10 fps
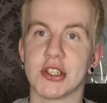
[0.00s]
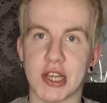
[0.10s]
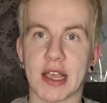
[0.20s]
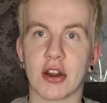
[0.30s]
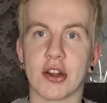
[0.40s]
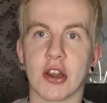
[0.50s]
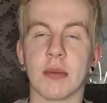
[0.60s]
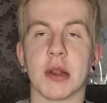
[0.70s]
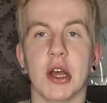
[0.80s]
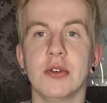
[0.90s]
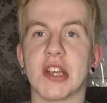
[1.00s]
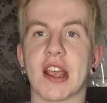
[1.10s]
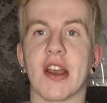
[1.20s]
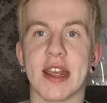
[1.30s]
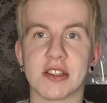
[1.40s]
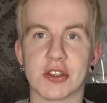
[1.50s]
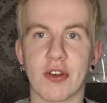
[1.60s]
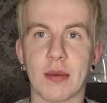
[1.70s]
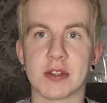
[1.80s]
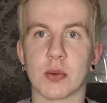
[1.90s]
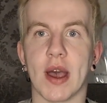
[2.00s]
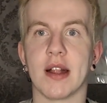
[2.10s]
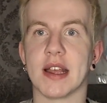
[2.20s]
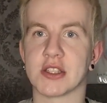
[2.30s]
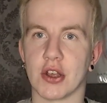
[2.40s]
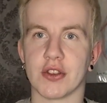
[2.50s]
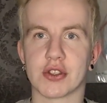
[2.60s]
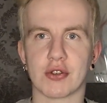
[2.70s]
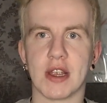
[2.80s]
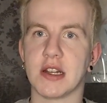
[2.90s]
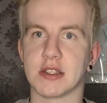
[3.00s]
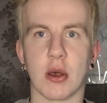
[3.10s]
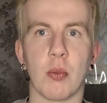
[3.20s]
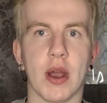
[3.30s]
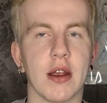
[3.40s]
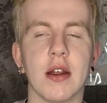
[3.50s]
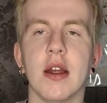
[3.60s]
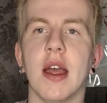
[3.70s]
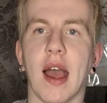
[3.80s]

Check it out down below. Check out Instagram as well. It's on the screen somewhere.